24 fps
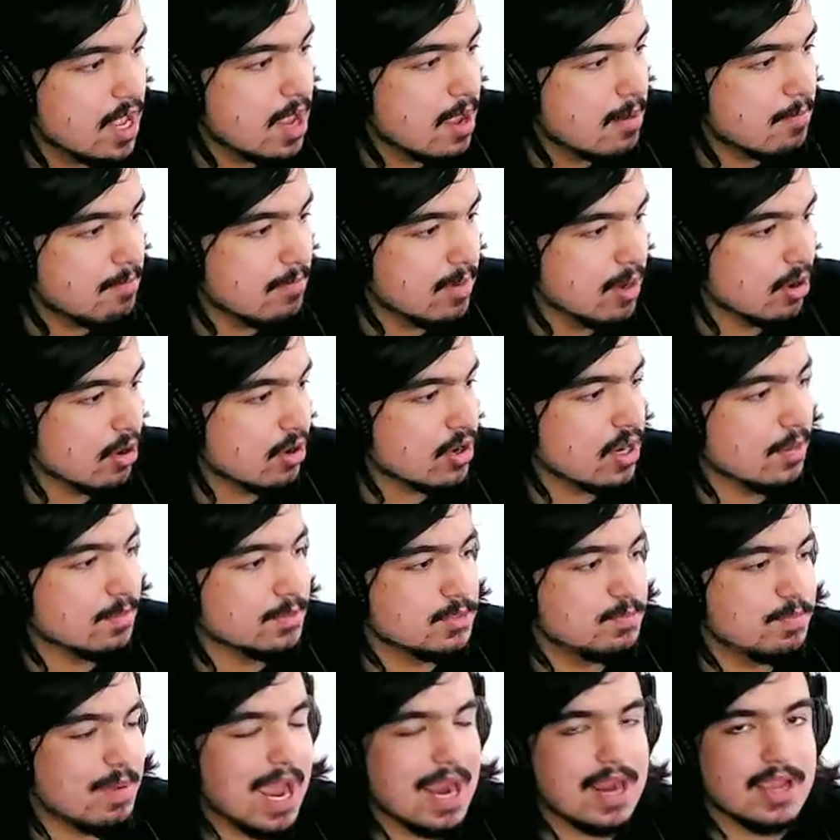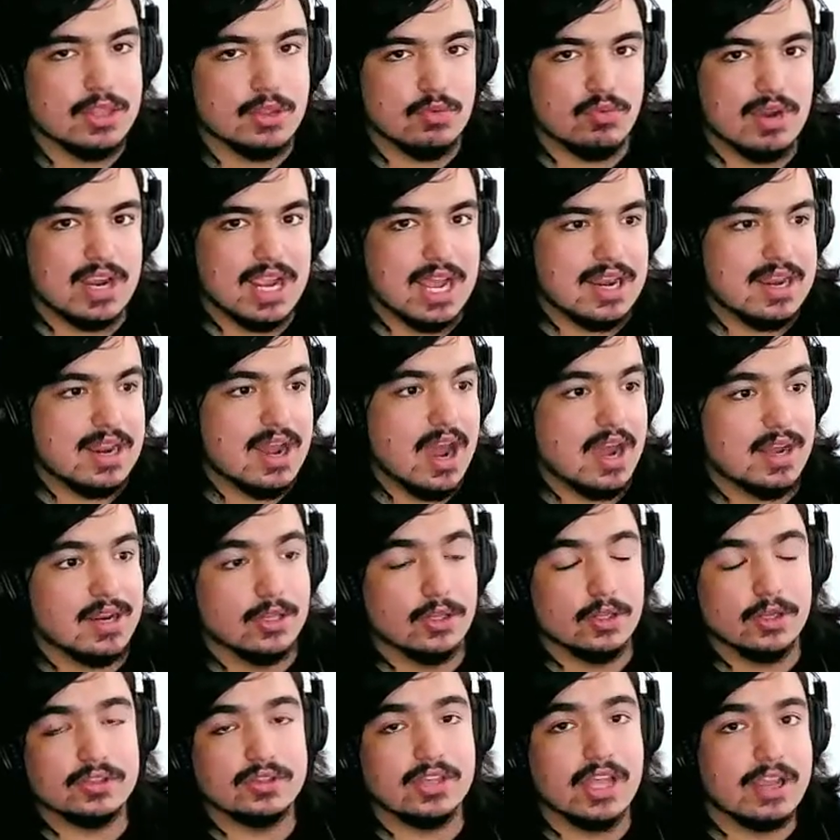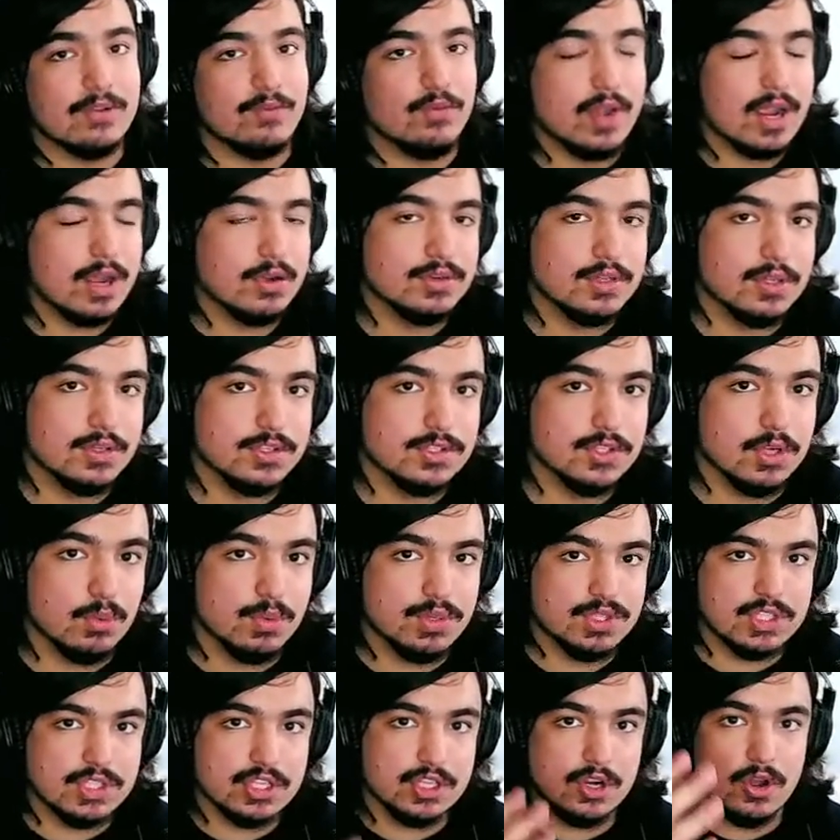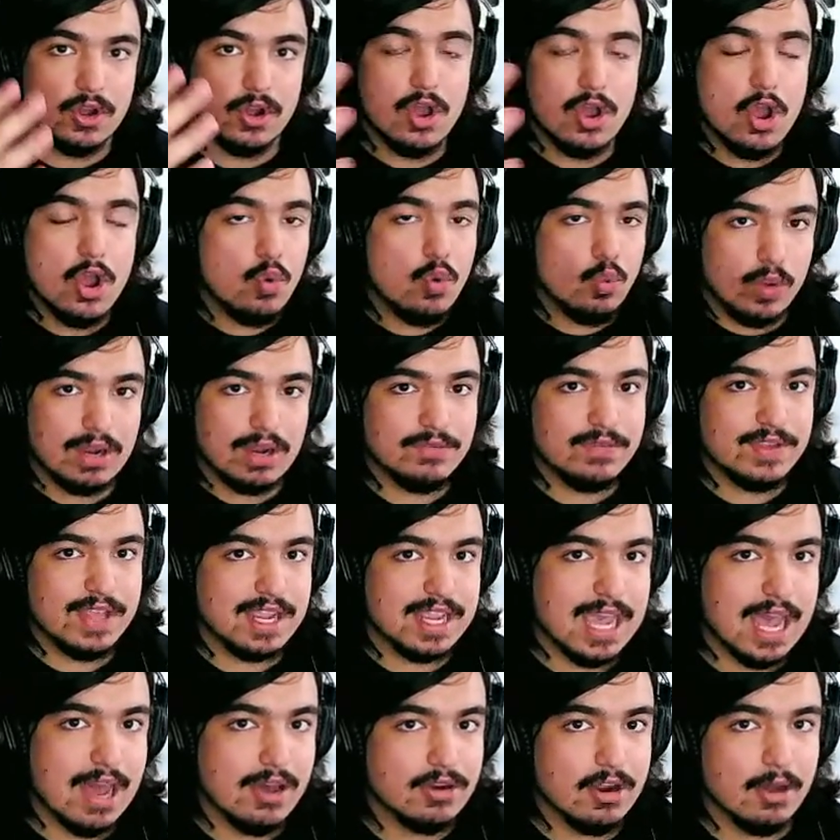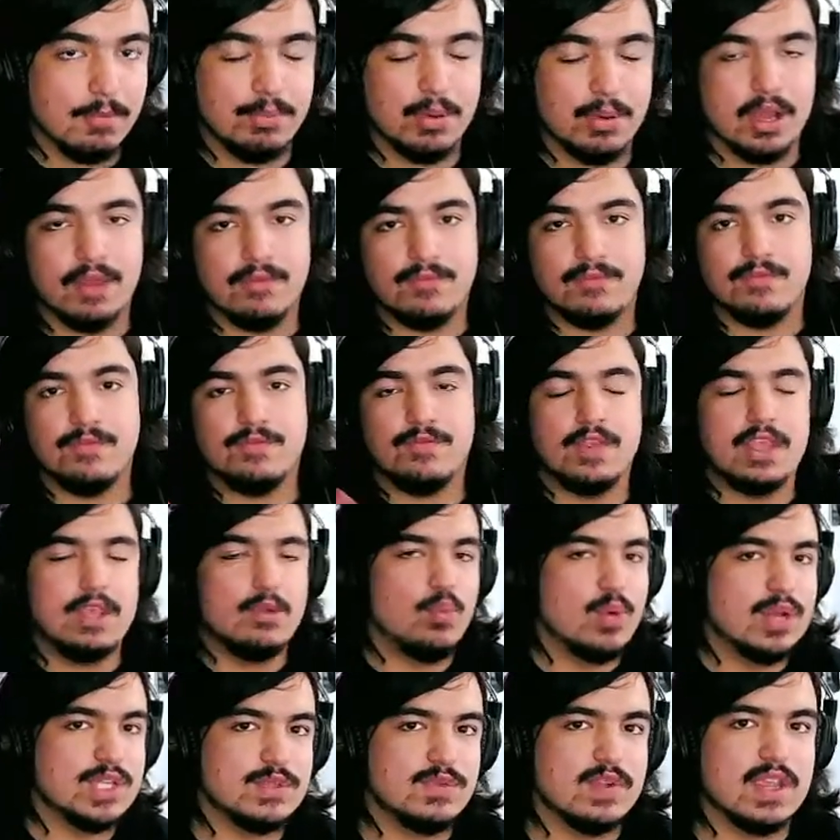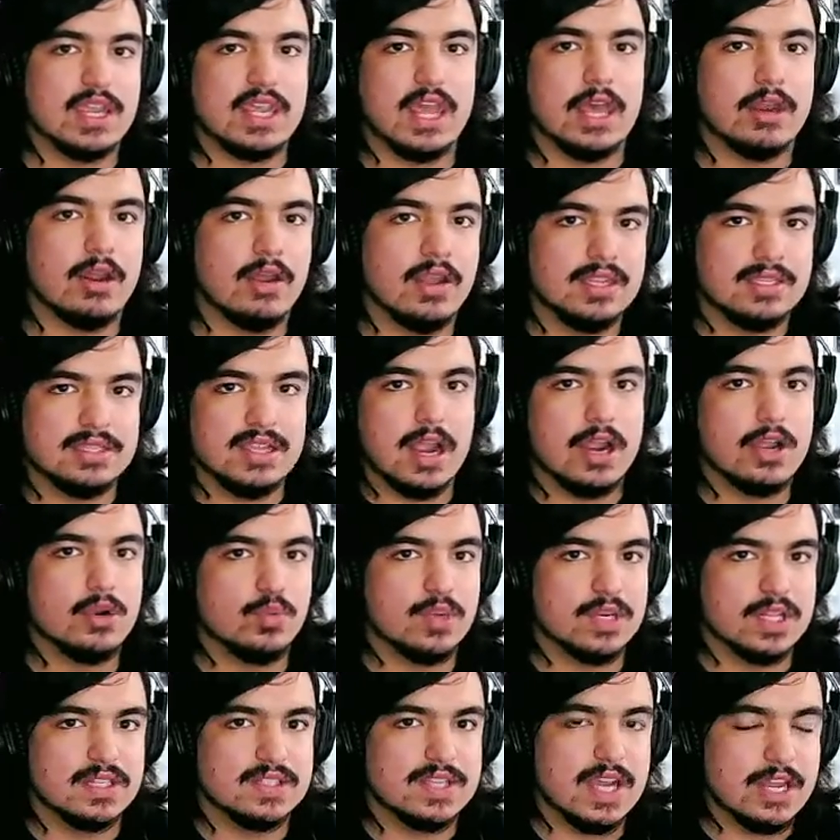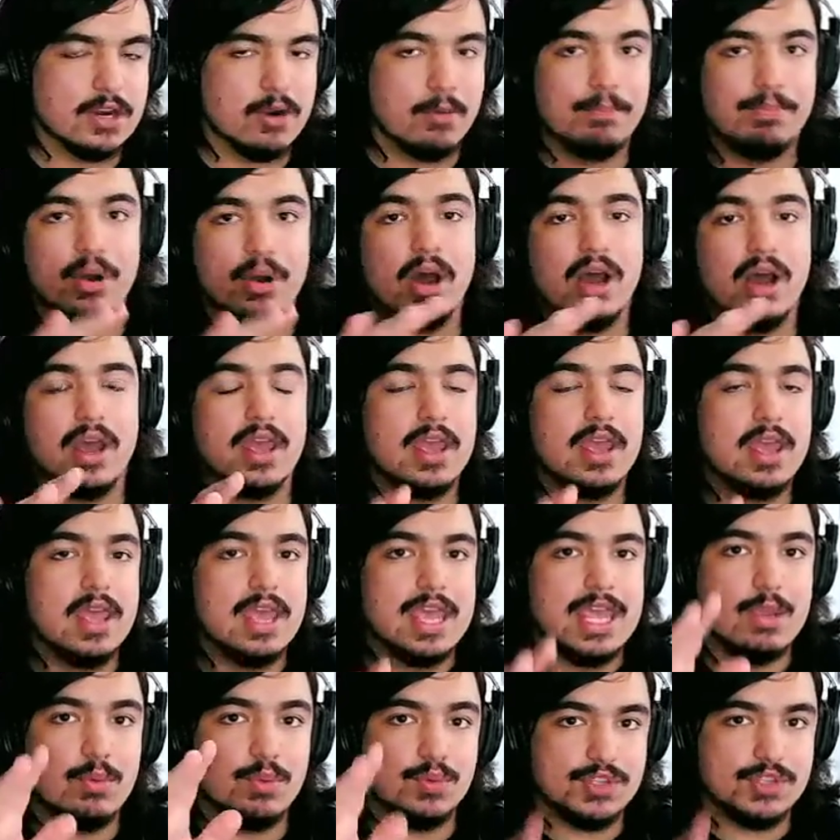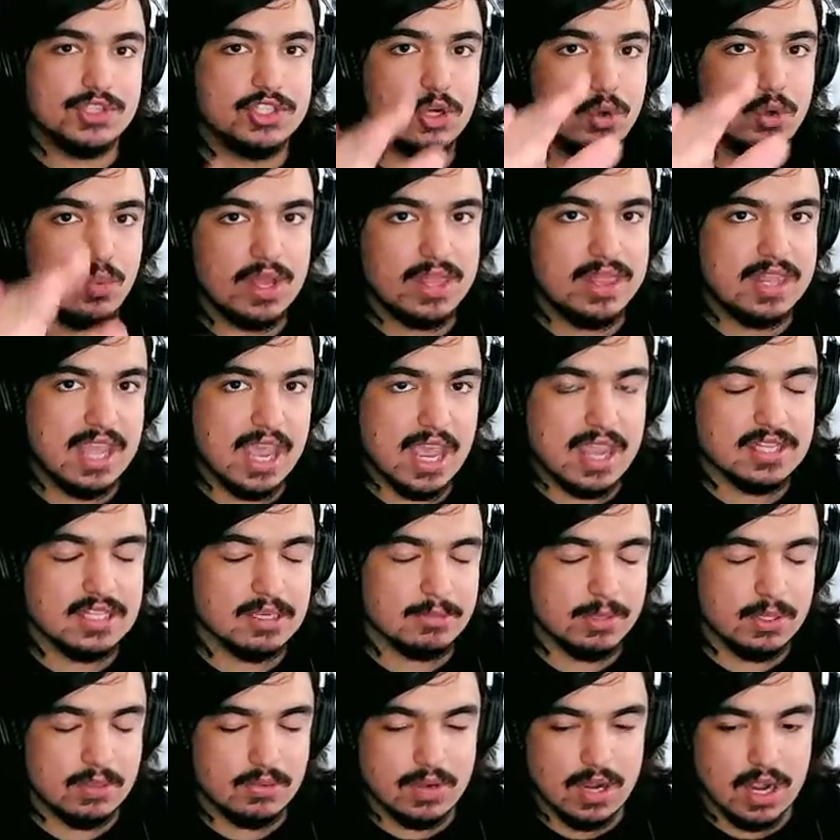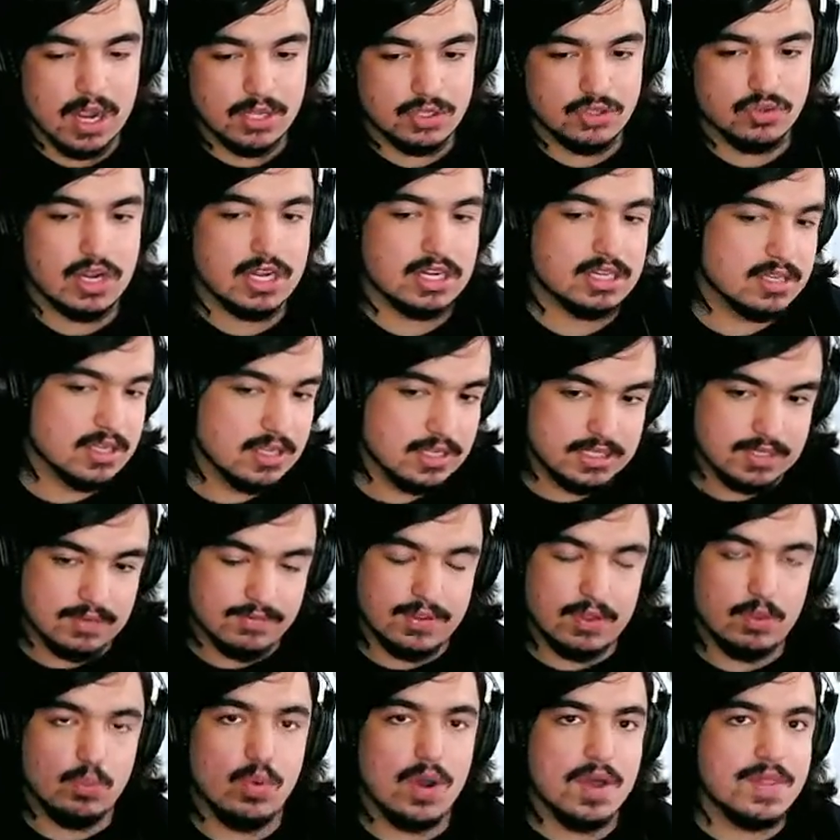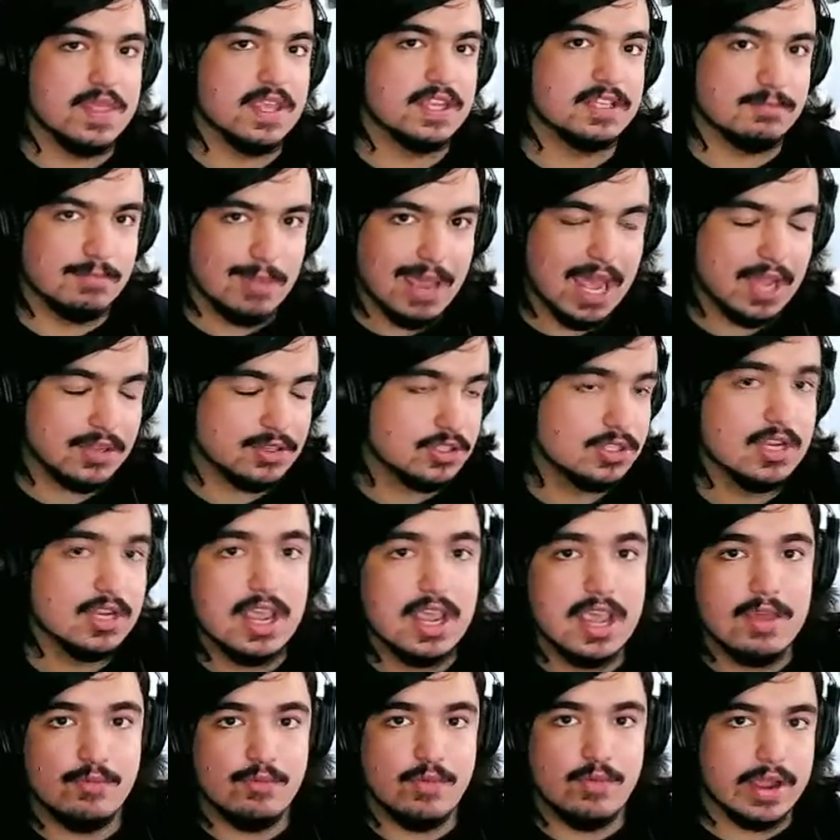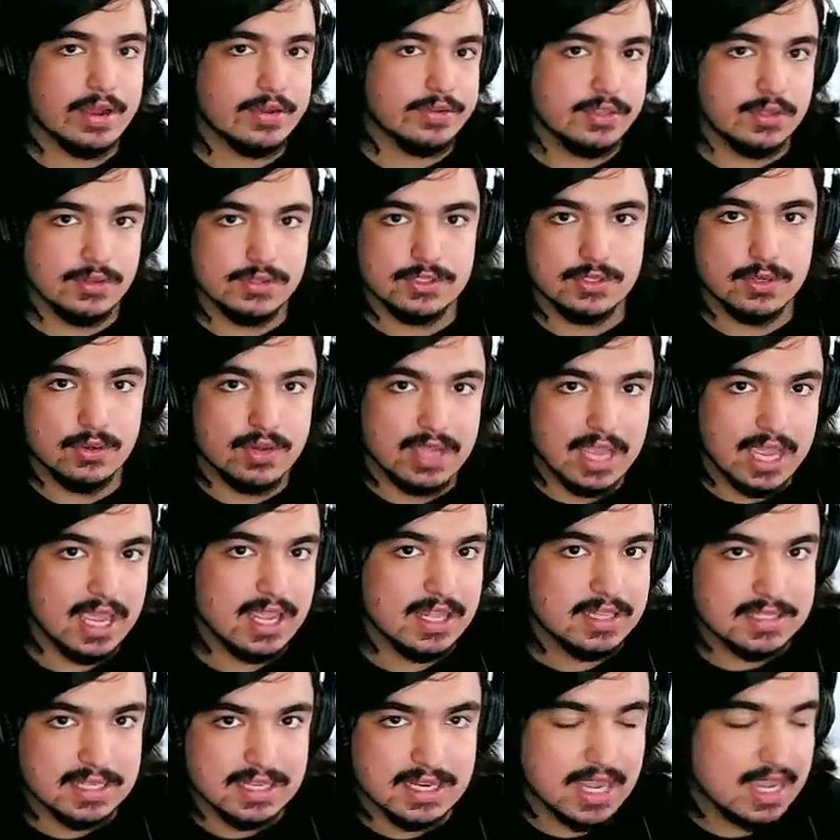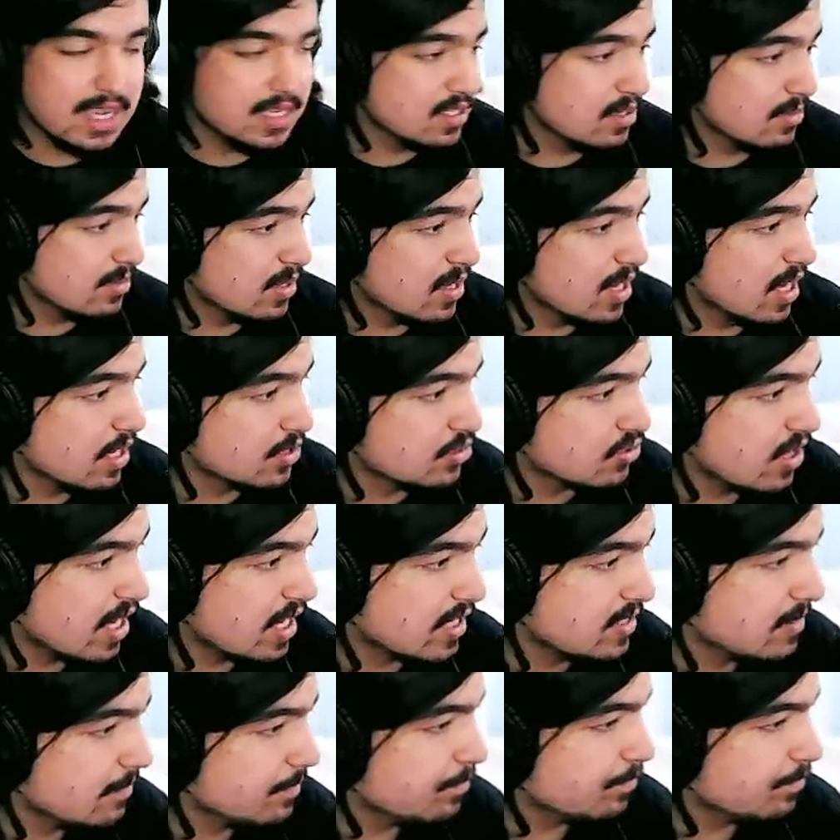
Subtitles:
Miro comes back in the ring at 9. It looked like Fuego Del Sol was going to win via countout, but if he wins via countout, he's not going to win the title, but he will still win the AEW contract because if he won this match, Fuego Del Sol gains an AEW contract.